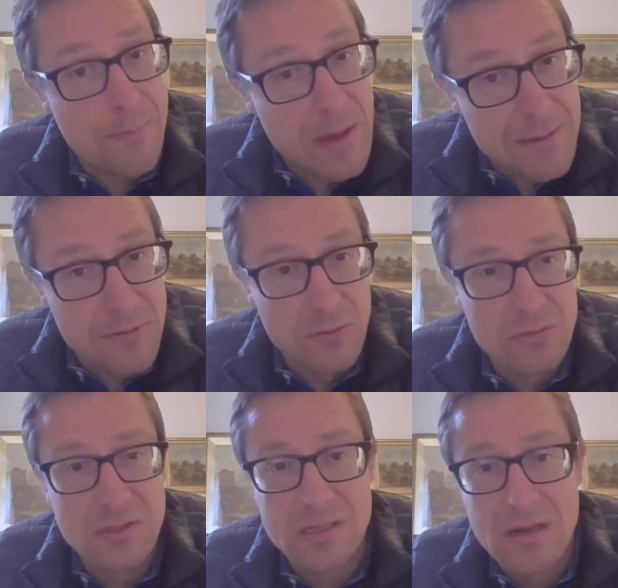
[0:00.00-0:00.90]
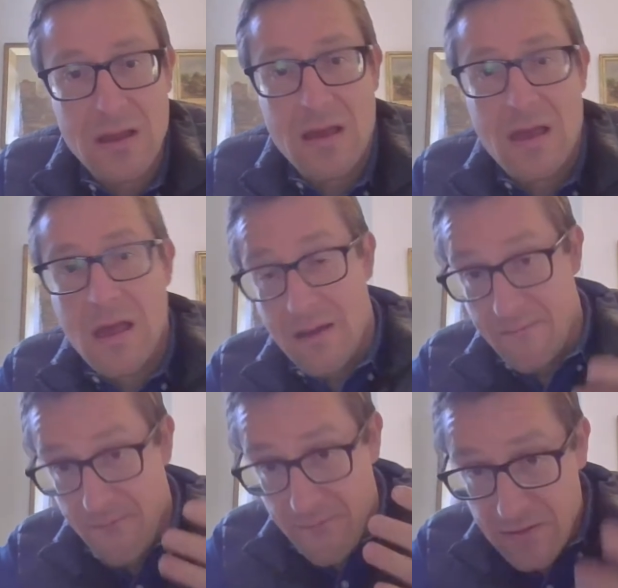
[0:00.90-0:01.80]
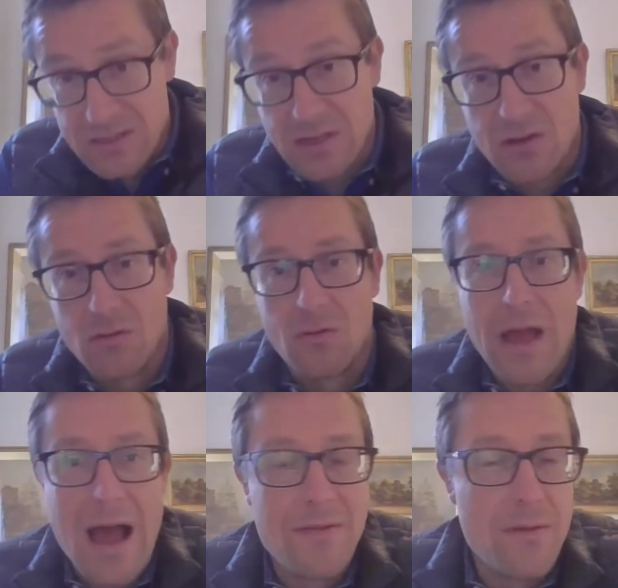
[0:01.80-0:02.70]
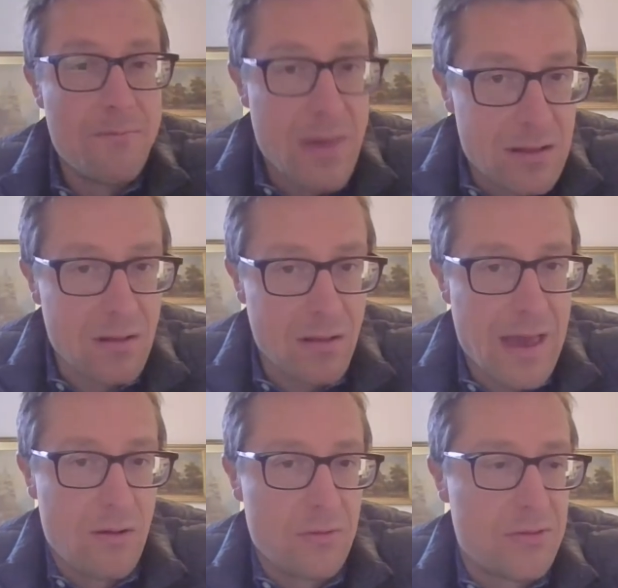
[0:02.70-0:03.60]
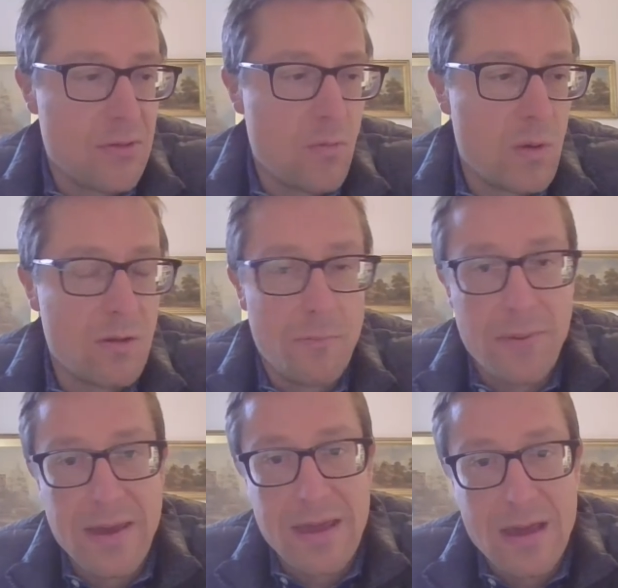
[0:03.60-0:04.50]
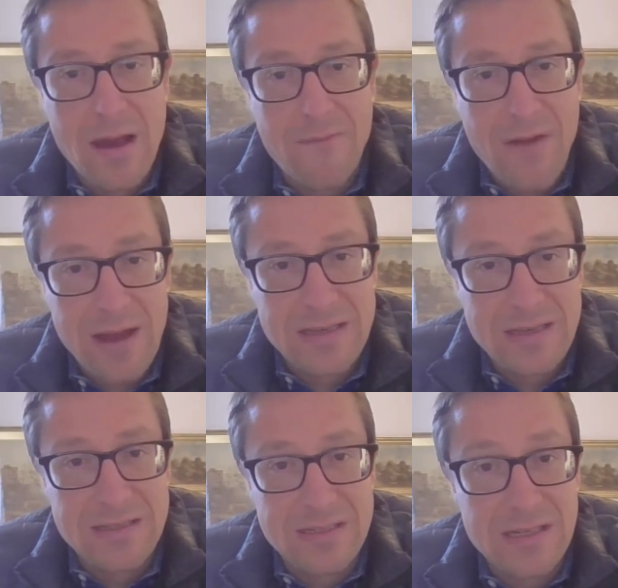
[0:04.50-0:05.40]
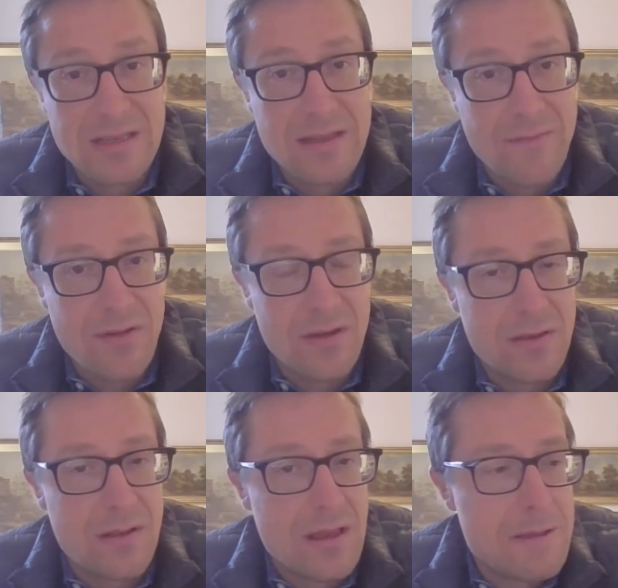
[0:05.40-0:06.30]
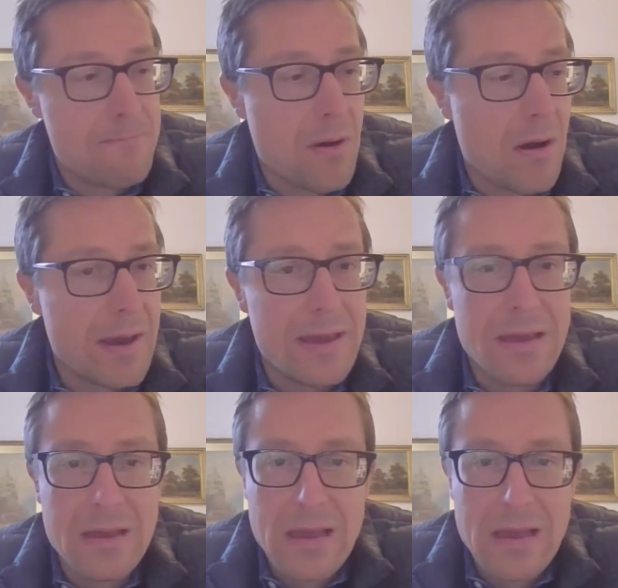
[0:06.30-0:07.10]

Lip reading: people's physical and mental health will be affected significantly by